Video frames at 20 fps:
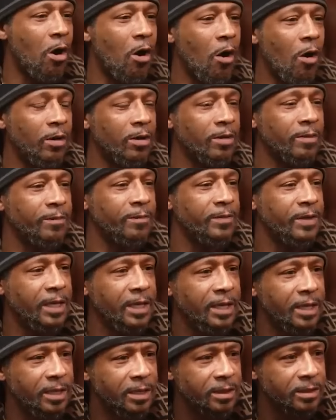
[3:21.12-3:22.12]
all of
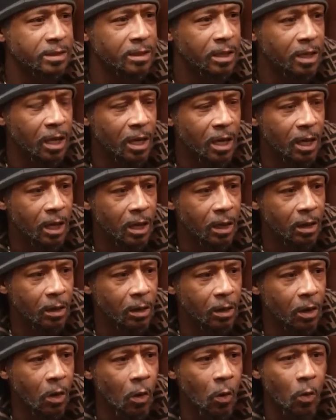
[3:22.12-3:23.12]
these
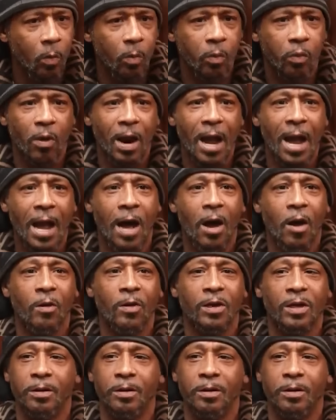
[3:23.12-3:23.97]
lowbrow